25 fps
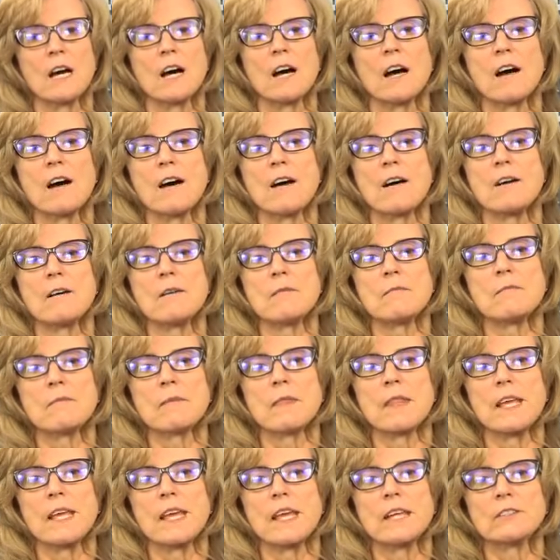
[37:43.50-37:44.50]
um,
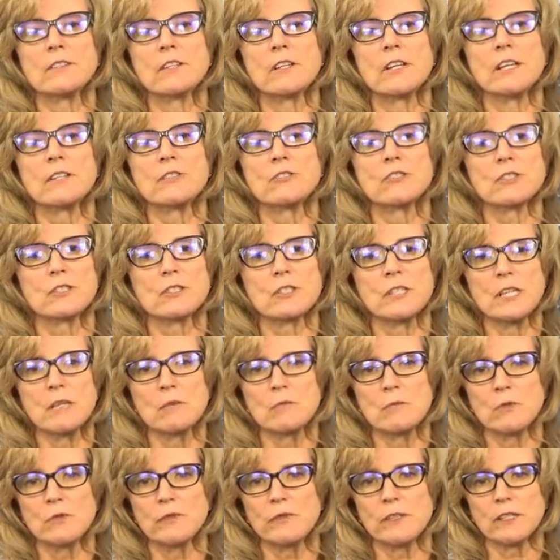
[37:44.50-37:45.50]
and, and just
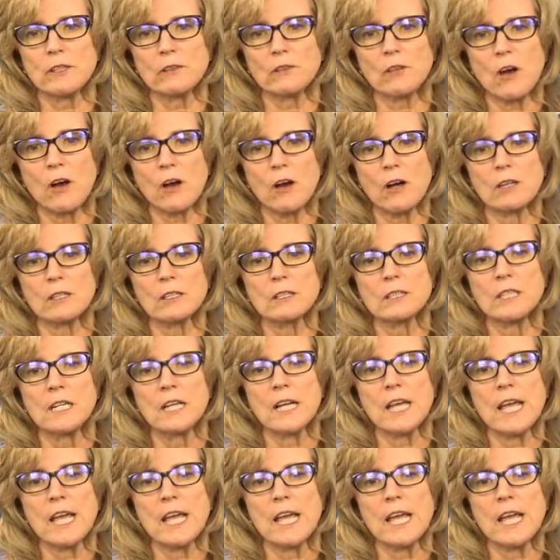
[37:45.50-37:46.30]
keep moving along